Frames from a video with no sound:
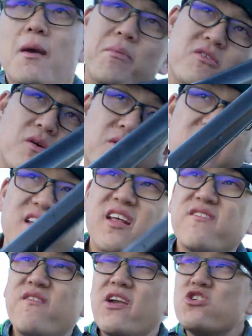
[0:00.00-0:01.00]
episode than an
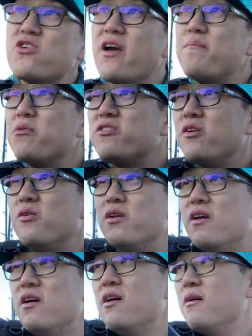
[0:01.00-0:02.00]
adventure episode,
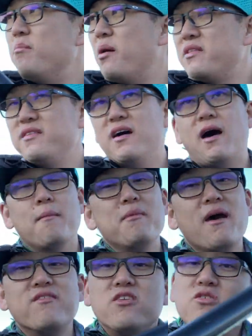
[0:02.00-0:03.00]
but I'm gonna
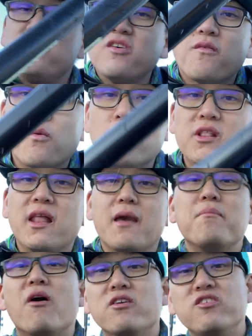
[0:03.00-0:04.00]
have to do Silverwood Lake
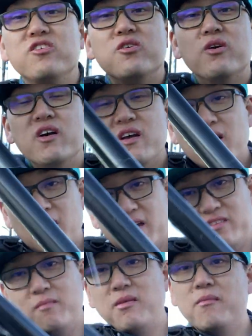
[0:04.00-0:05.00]
part 2
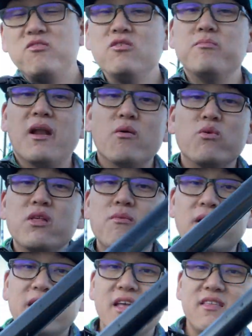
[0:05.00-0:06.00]
sometime soon. But I really
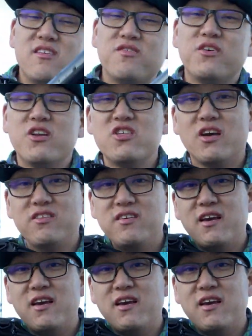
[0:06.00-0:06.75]
want to get this footage out to you